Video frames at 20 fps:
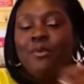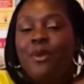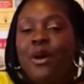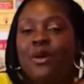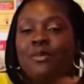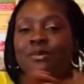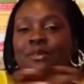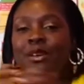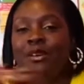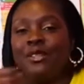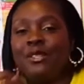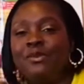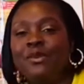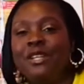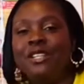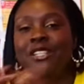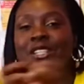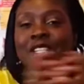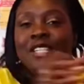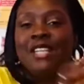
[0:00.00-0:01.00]
Now
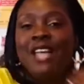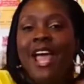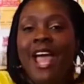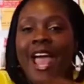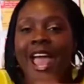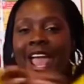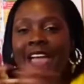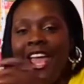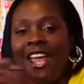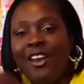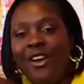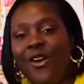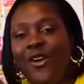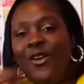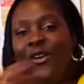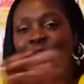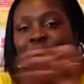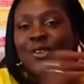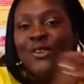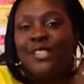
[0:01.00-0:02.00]
swish and
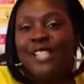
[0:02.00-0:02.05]
hold